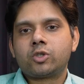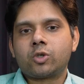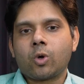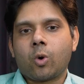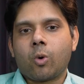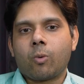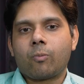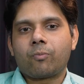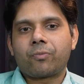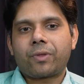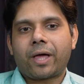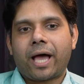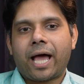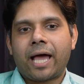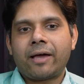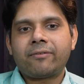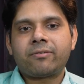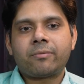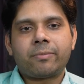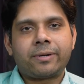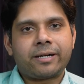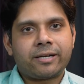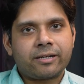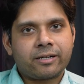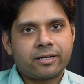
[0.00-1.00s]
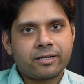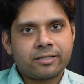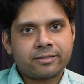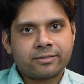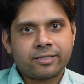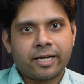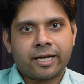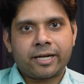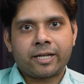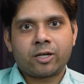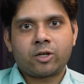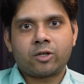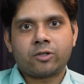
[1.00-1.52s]
so I have a better
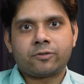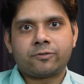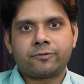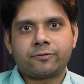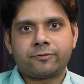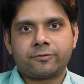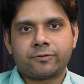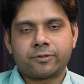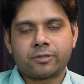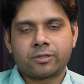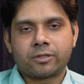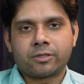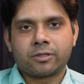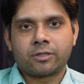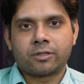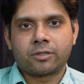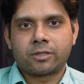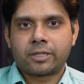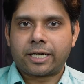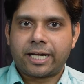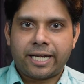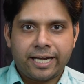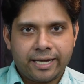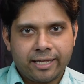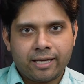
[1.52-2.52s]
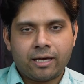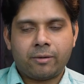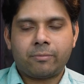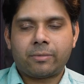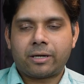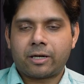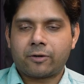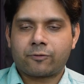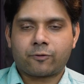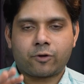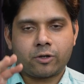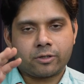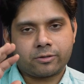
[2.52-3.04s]
understanding of India,
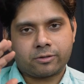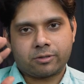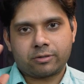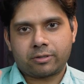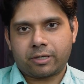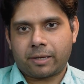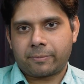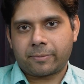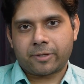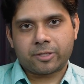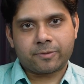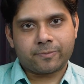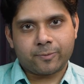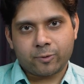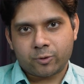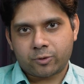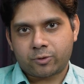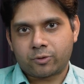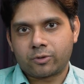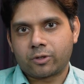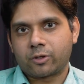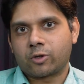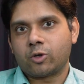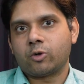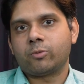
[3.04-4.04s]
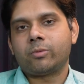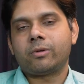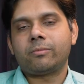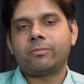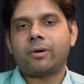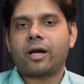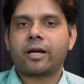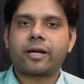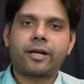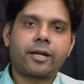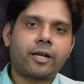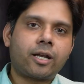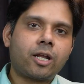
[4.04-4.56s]
but of course I'm exposed to the global
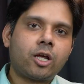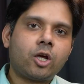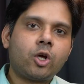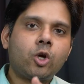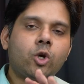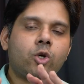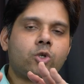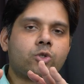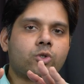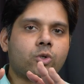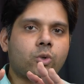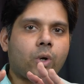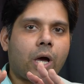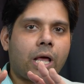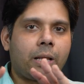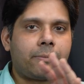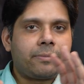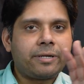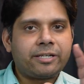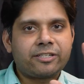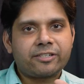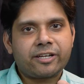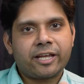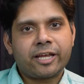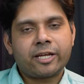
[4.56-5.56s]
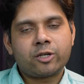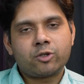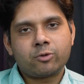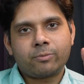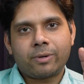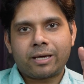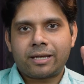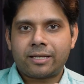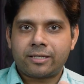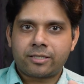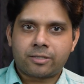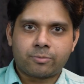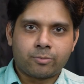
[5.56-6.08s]
market. So I'll be trying to
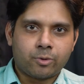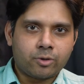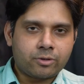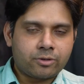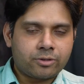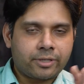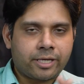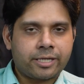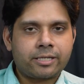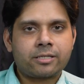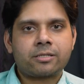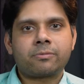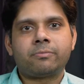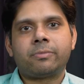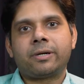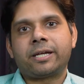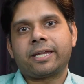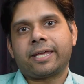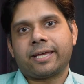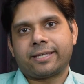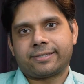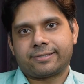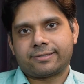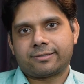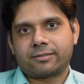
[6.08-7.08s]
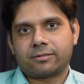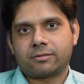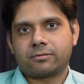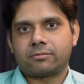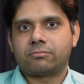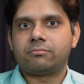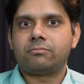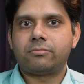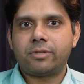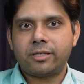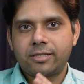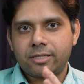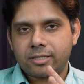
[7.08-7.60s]
balance both sides. But yes,
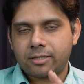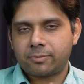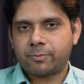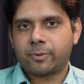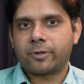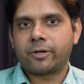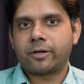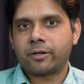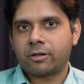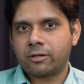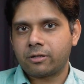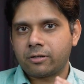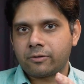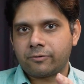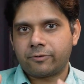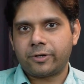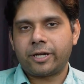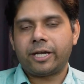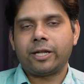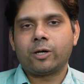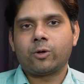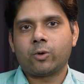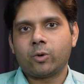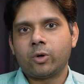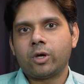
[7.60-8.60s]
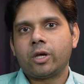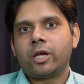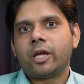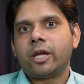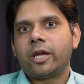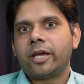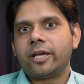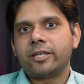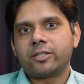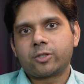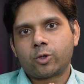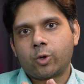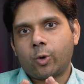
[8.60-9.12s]
this particular video
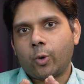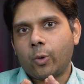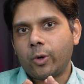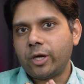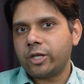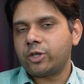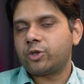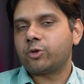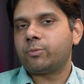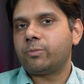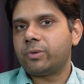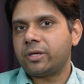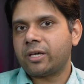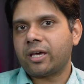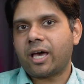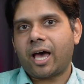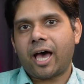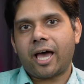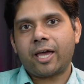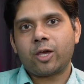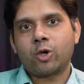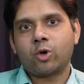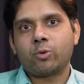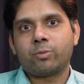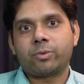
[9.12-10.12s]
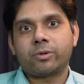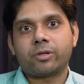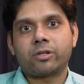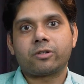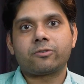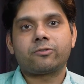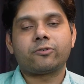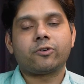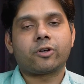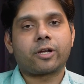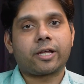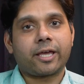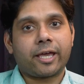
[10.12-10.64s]
is going to be an eye-opener
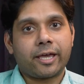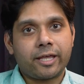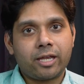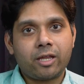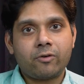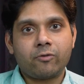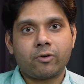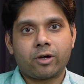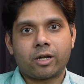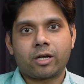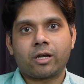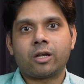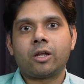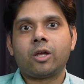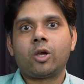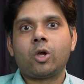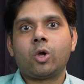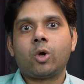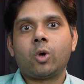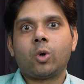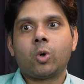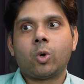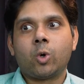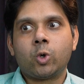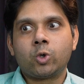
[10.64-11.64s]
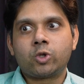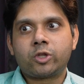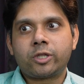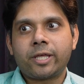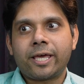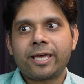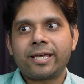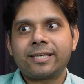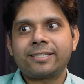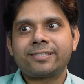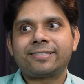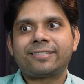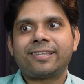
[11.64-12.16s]
for anyone who
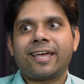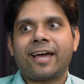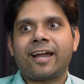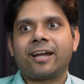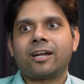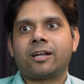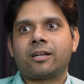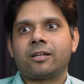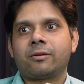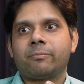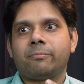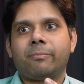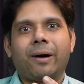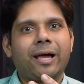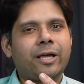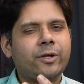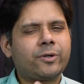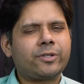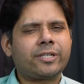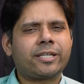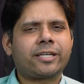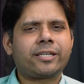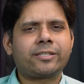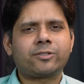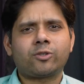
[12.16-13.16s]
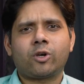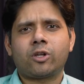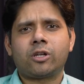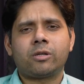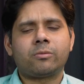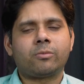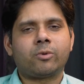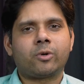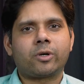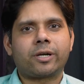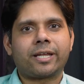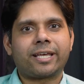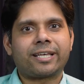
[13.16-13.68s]
thinks that biotech is all
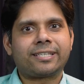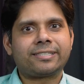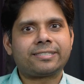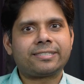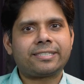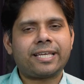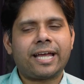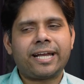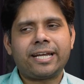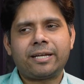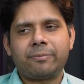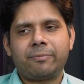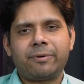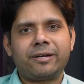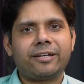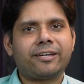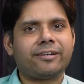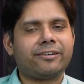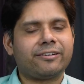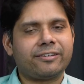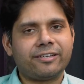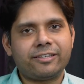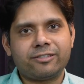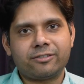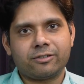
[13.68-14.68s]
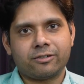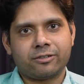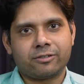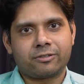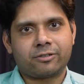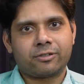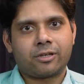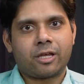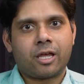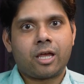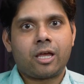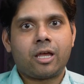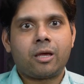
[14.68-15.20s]
about excitement and research,